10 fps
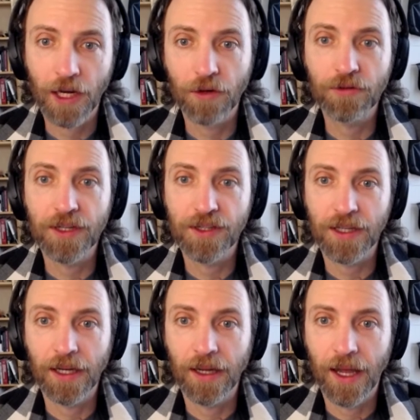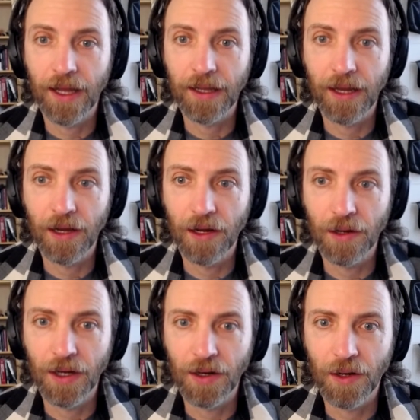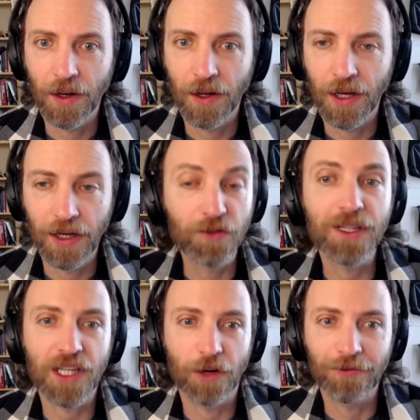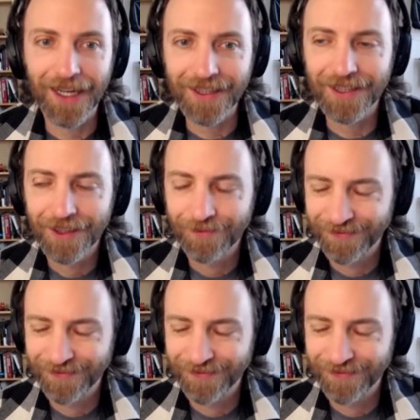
and increasing at an increasing rate.